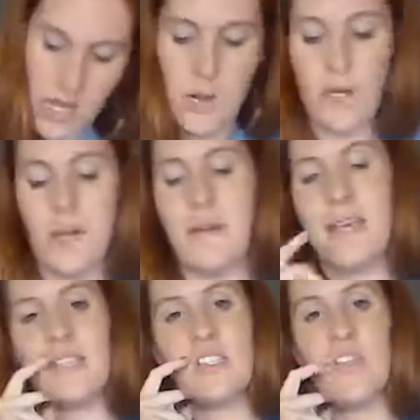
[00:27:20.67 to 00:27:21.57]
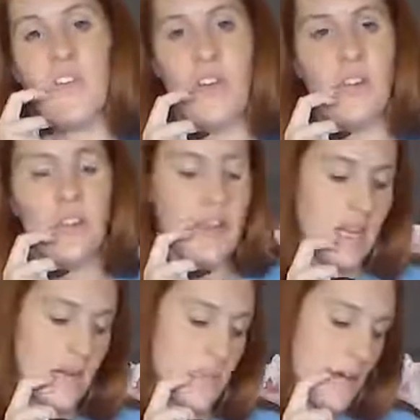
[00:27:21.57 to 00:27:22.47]
And I want to make this a friendly
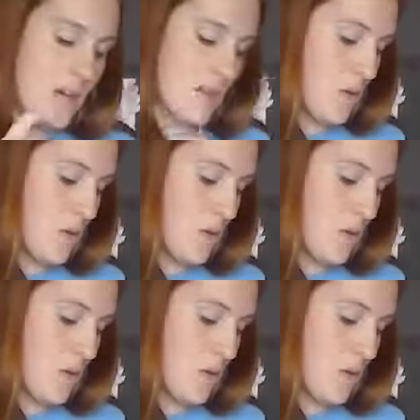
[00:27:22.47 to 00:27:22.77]
ladybug.